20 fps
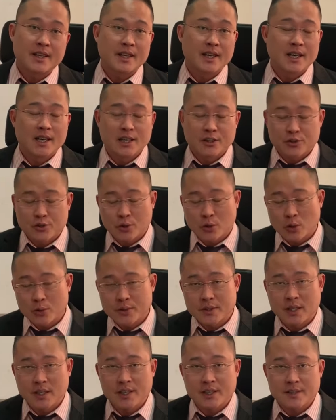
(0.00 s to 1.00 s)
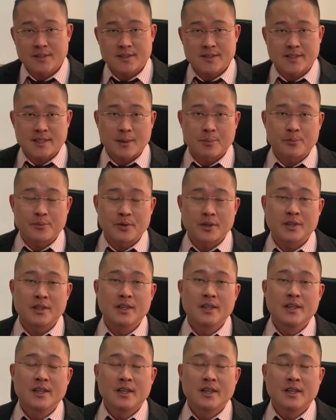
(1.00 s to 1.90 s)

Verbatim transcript: They are totally separate,